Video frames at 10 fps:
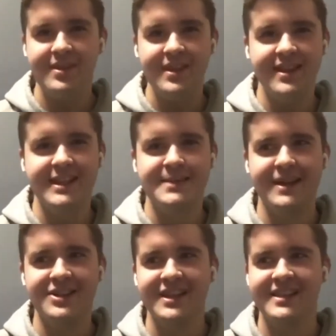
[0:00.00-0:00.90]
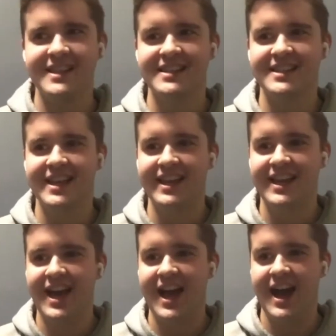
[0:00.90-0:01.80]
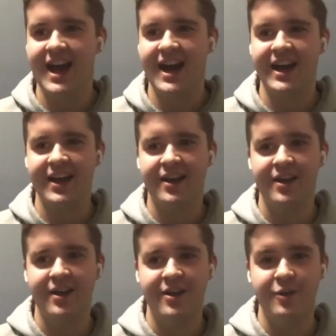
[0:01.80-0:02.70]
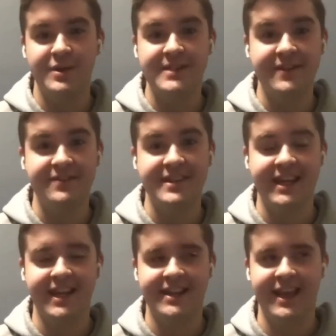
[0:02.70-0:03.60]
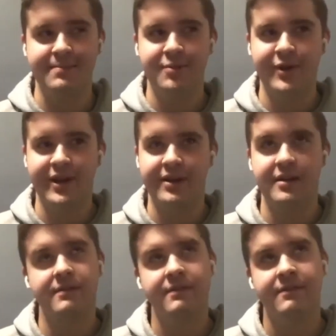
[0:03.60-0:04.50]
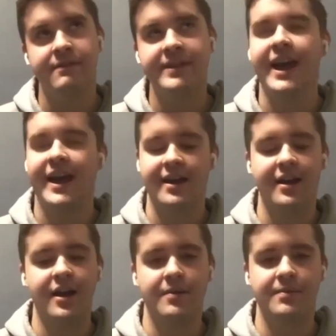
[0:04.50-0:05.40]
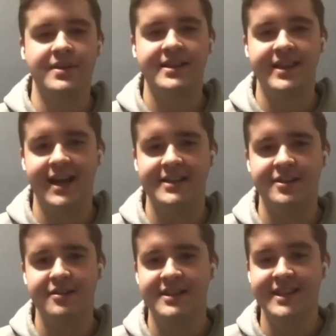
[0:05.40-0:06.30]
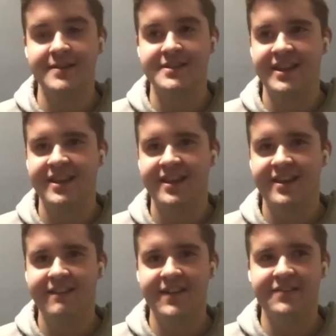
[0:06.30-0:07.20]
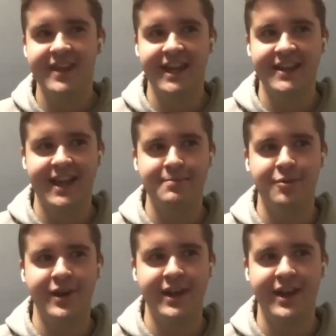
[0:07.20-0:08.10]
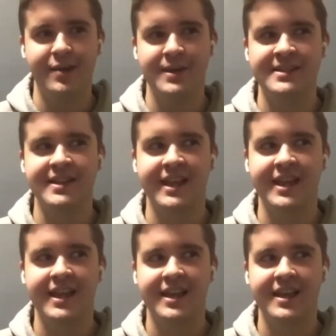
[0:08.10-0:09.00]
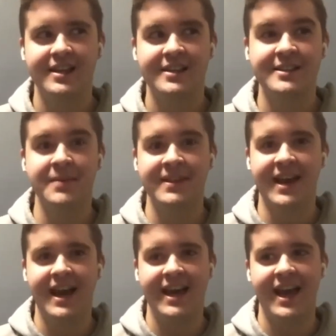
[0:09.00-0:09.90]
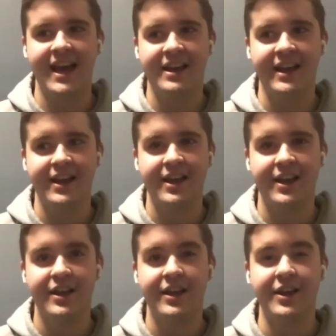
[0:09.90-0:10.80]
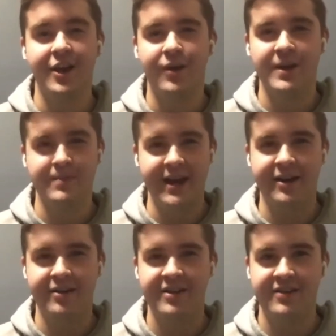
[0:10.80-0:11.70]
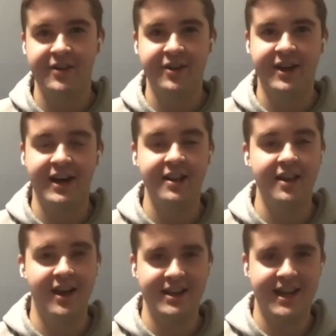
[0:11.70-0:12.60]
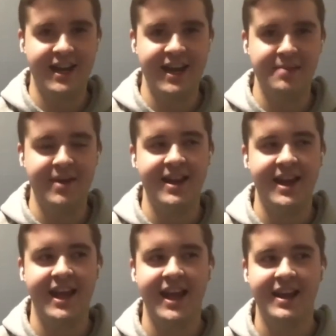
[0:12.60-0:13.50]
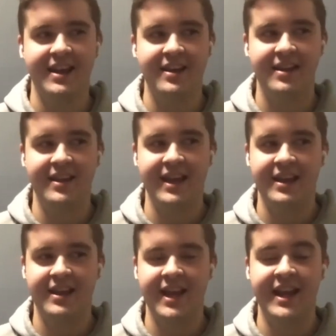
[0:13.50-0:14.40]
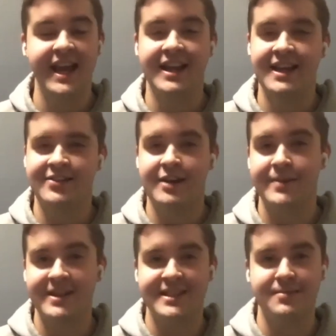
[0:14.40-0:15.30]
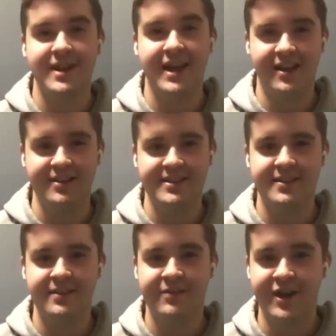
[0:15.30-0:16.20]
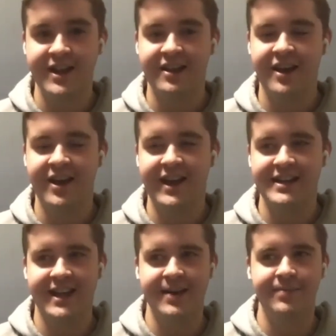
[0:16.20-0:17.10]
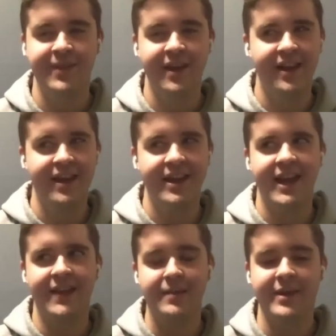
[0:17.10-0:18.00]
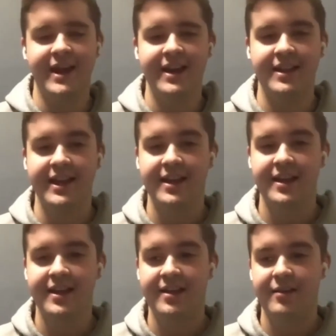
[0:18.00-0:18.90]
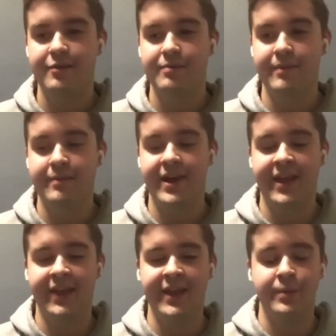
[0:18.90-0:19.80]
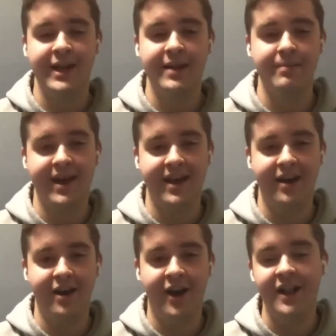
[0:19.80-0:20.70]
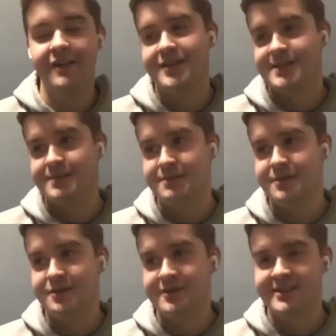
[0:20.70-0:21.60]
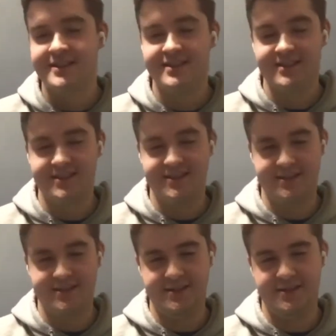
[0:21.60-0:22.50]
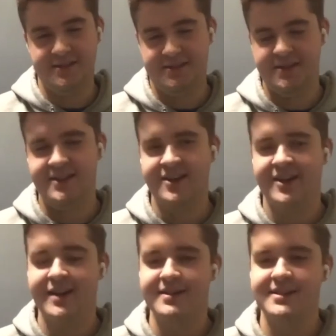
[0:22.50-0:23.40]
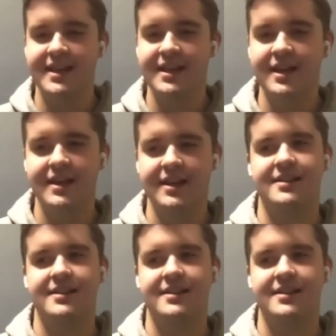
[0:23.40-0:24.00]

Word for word: especially since like I was 15 at that point. Yeah. Um yeah, so since I was like 15 at that point, it was like something that I had like known about for a long time and I had like and I had never met someone else for like all that time. And then when I like m- and then when I met all of those people who stood out, I was like, "Huh.